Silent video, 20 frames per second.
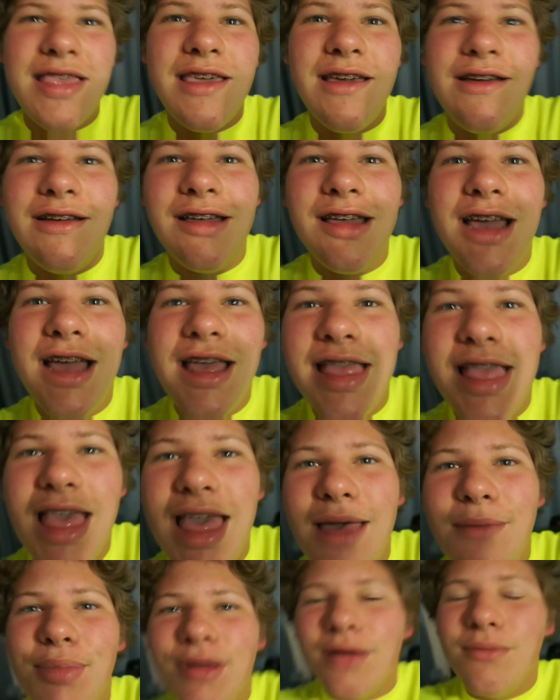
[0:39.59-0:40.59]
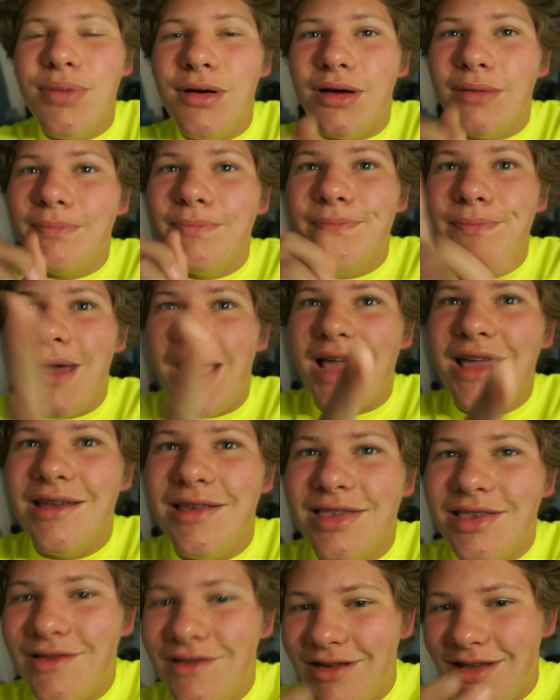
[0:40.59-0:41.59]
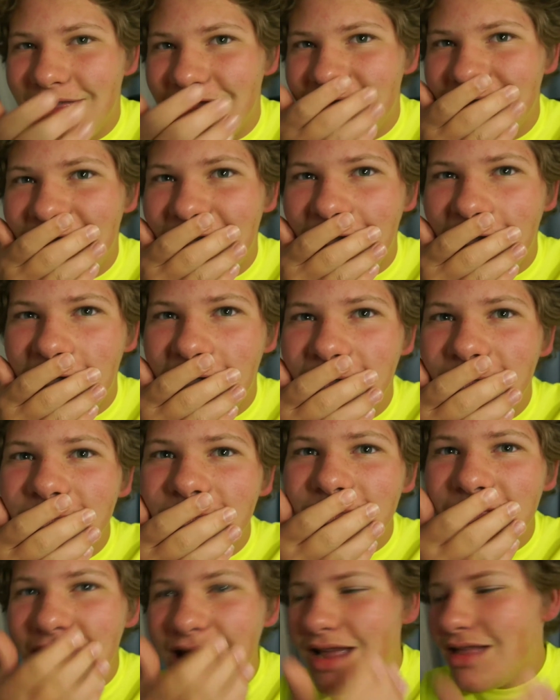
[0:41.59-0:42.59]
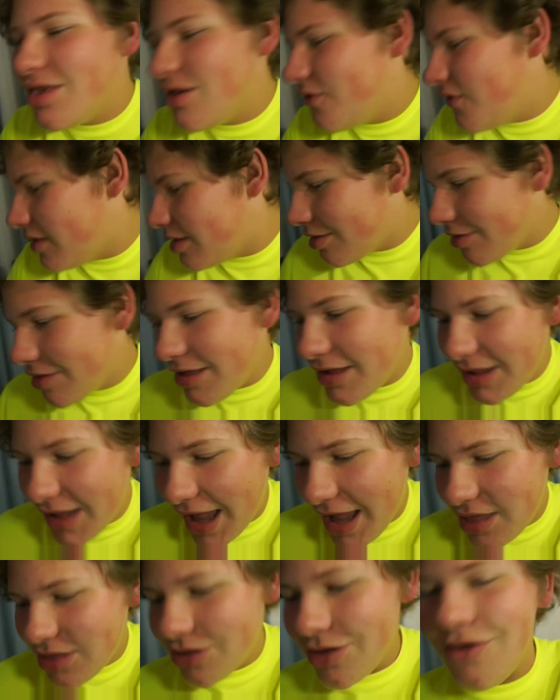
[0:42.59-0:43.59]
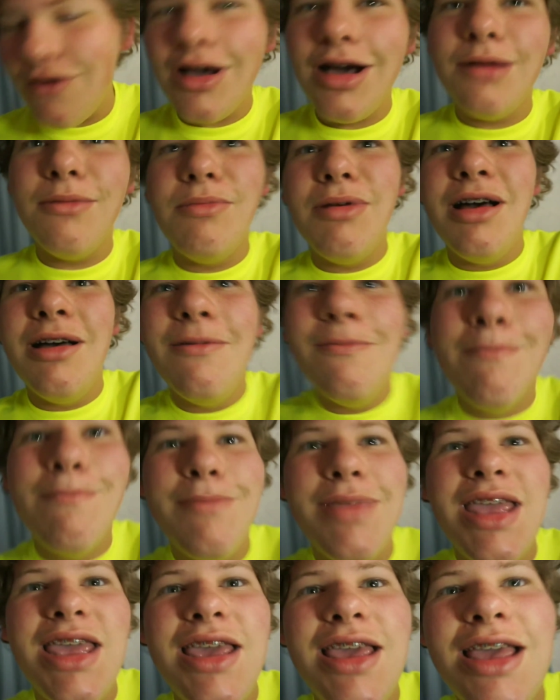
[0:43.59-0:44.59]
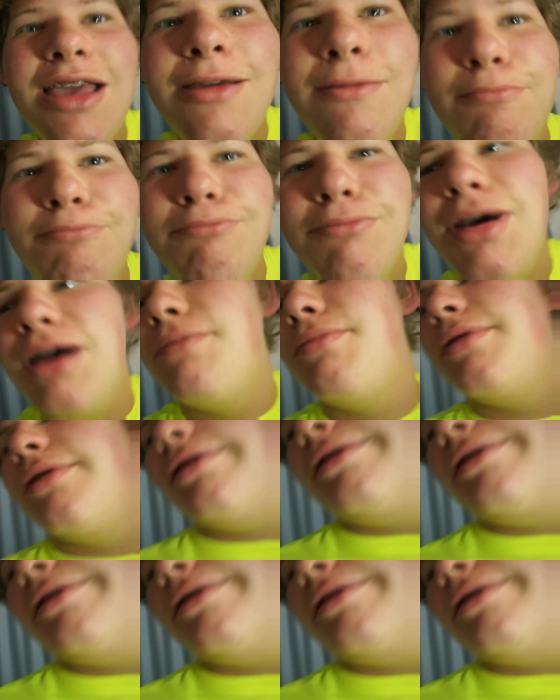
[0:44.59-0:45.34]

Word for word: going on guys? Epic Paul back on screen today. It's officially day two of me and Bubba.